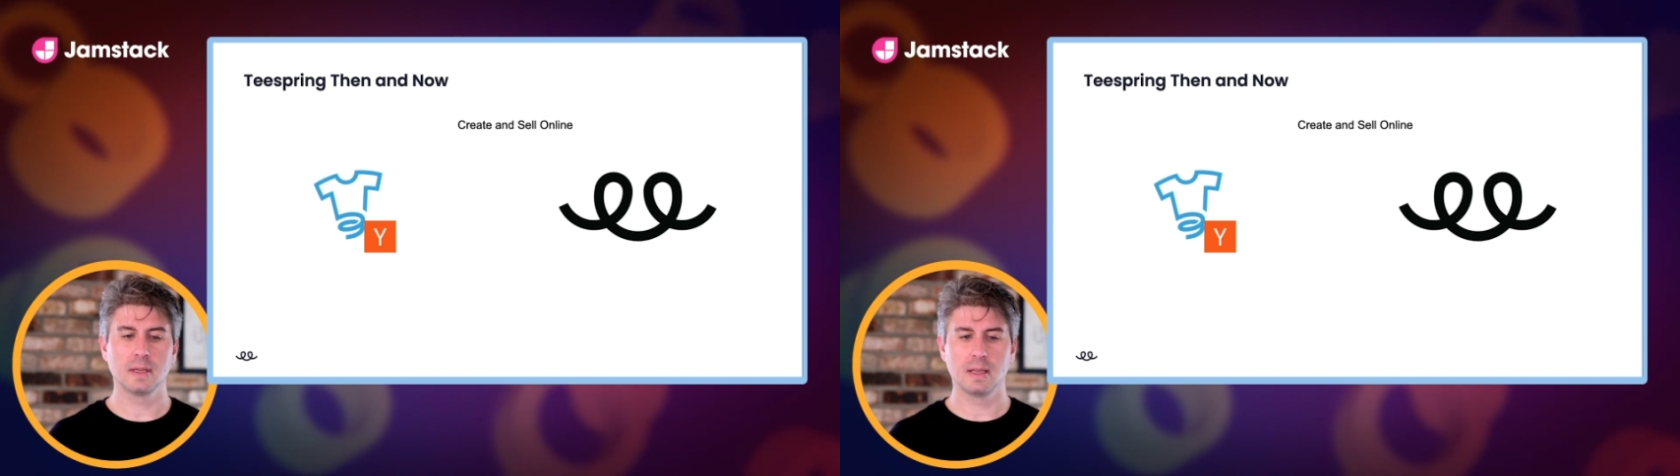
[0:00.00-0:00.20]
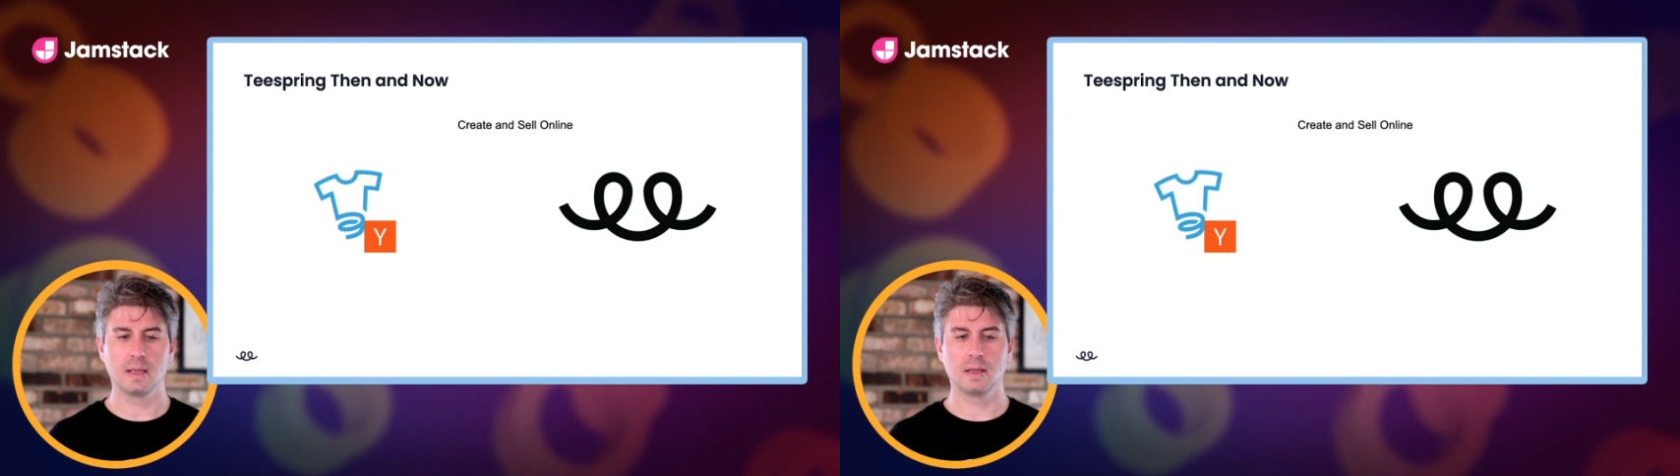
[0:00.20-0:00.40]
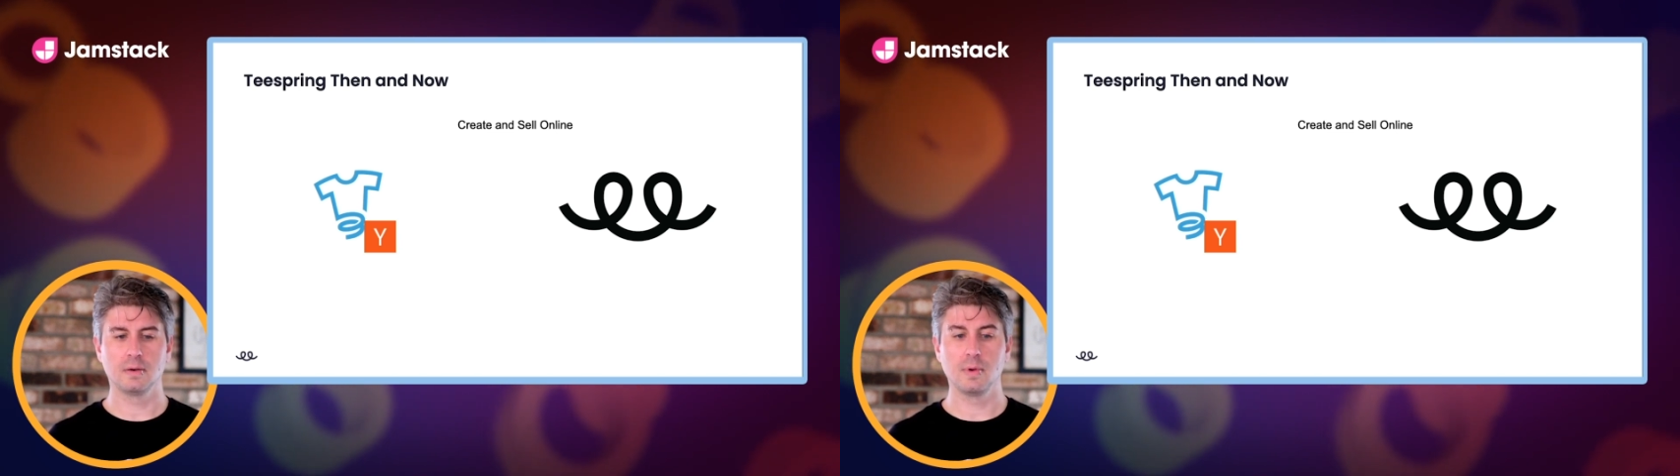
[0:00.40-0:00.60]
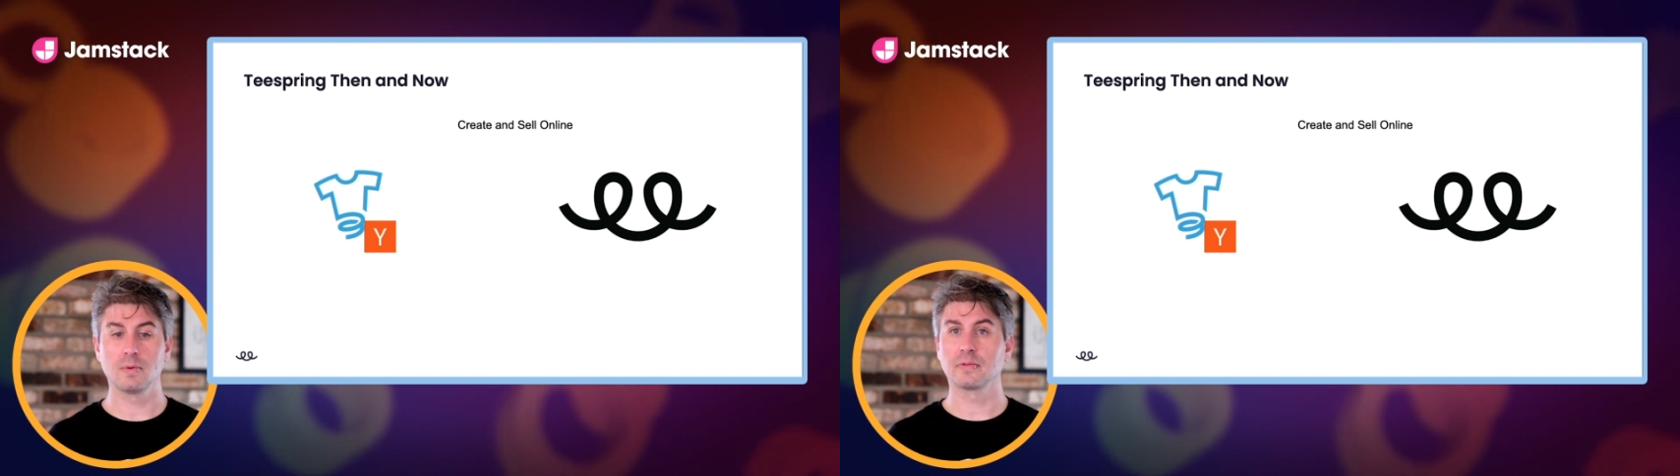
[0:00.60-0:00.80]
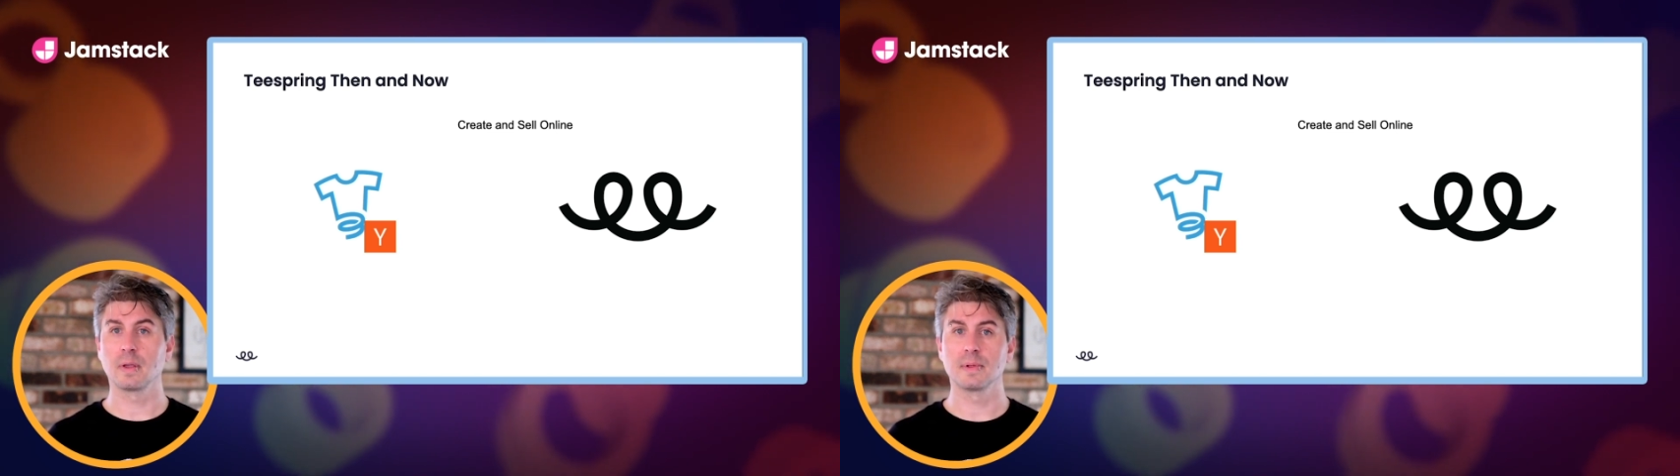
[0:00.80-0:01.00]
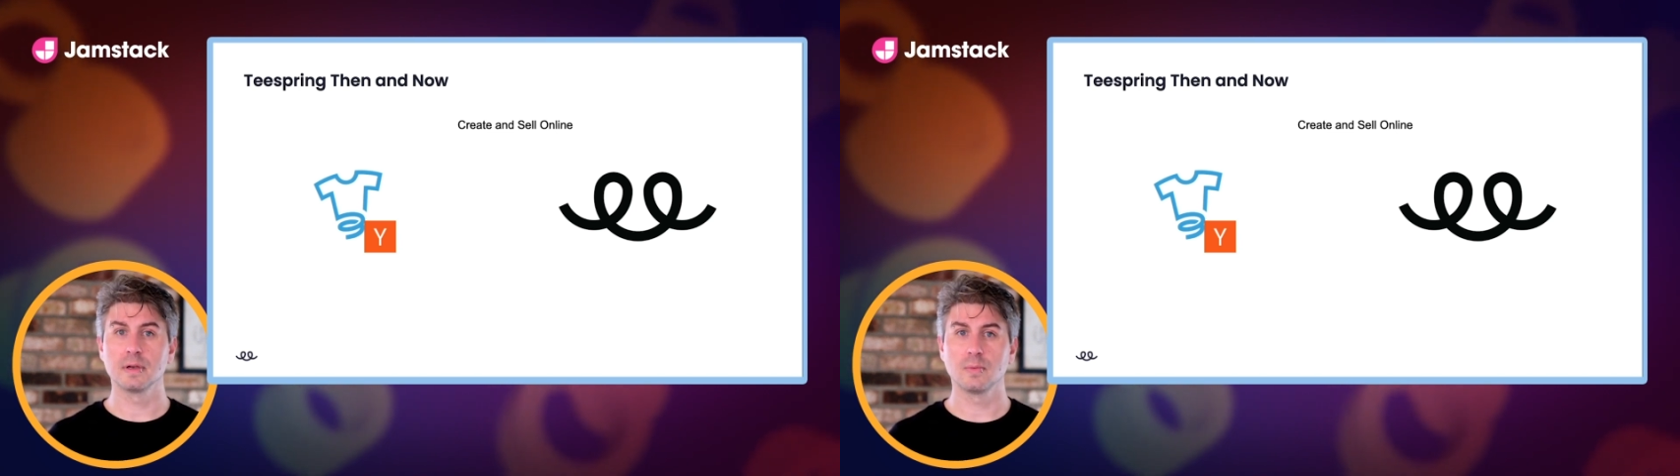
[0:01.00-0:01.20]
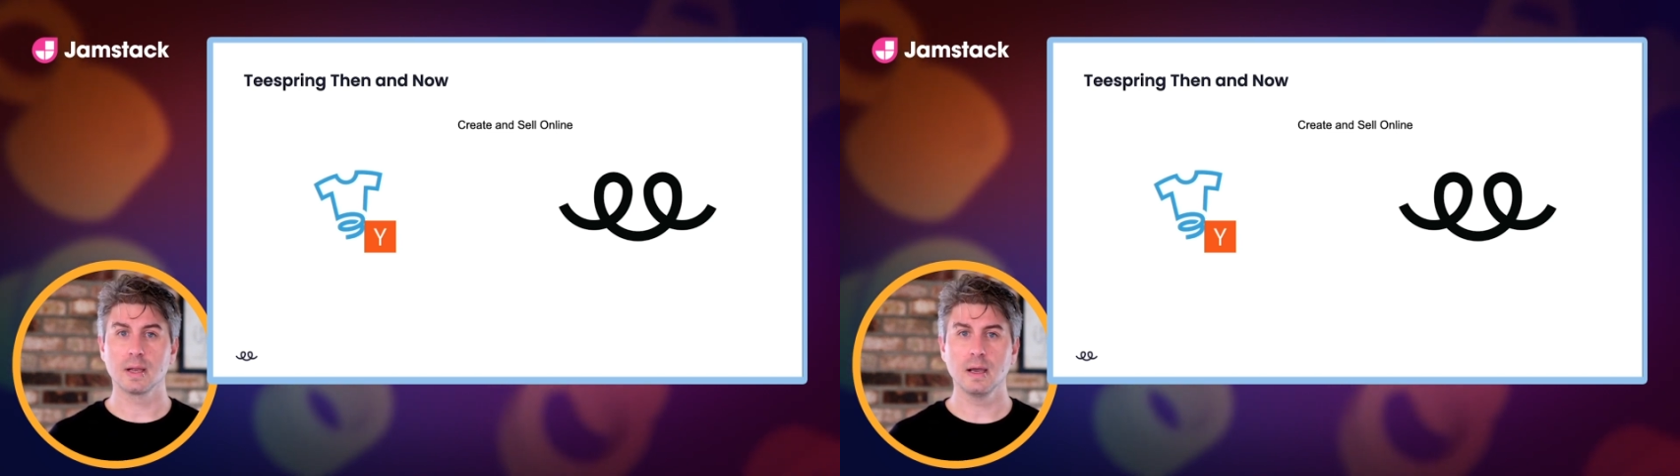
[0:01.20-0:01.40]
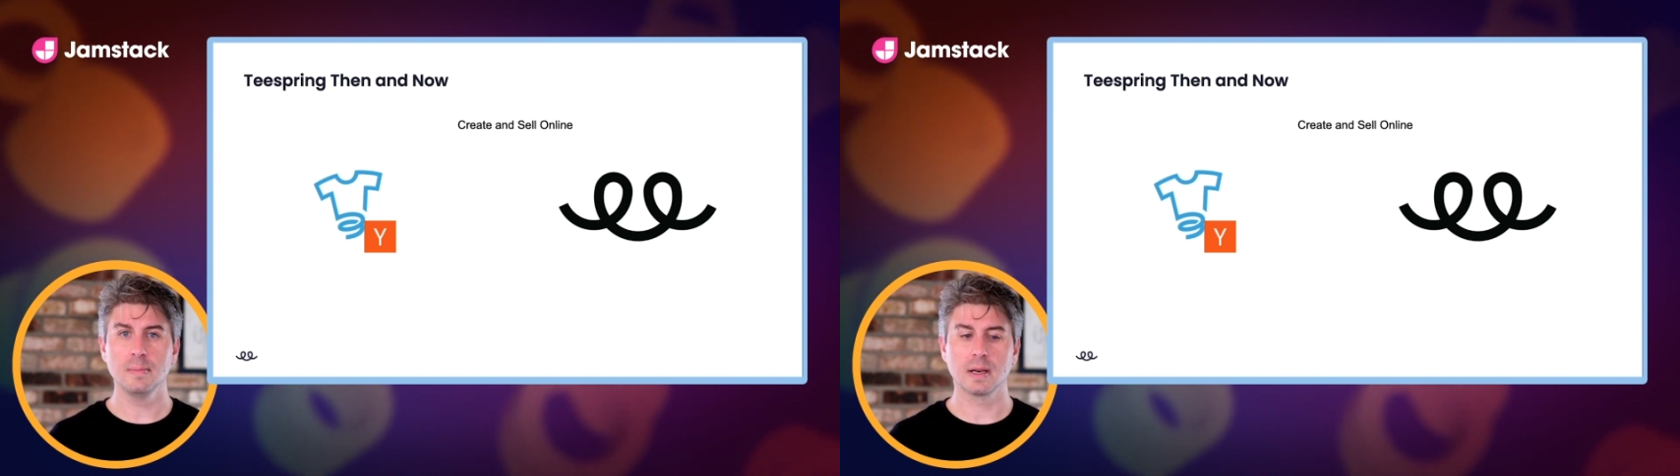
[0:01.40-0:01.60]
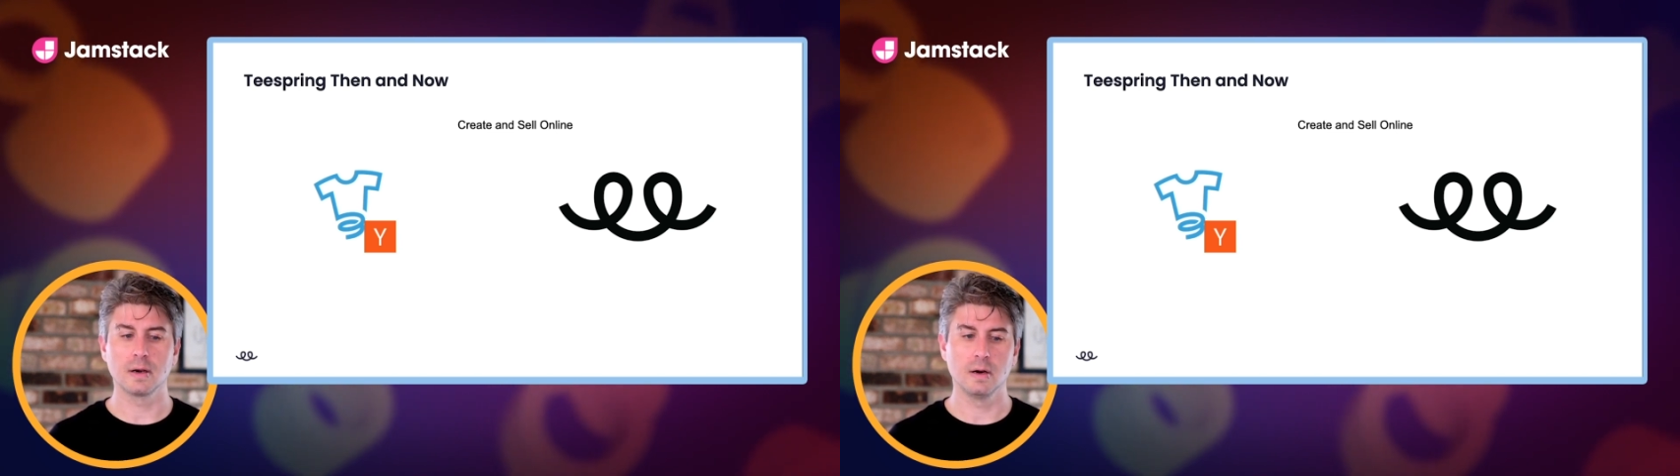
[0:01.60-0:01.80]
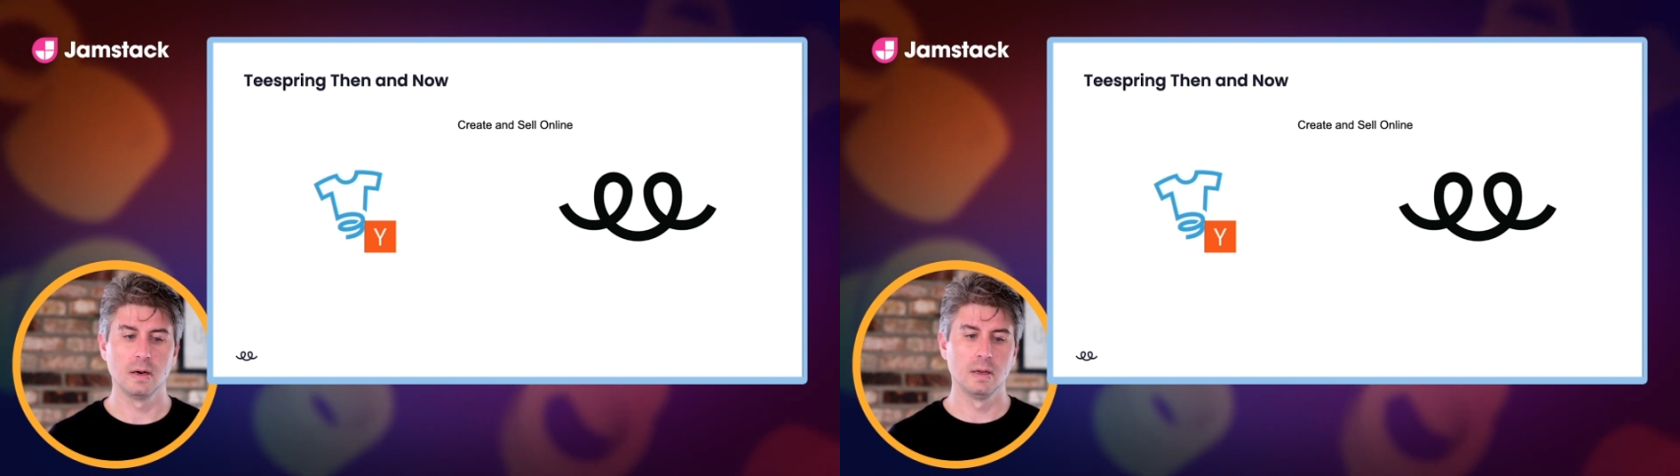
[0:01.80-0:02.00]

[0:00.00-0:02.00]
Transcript: and we were accepted into Y Combinator.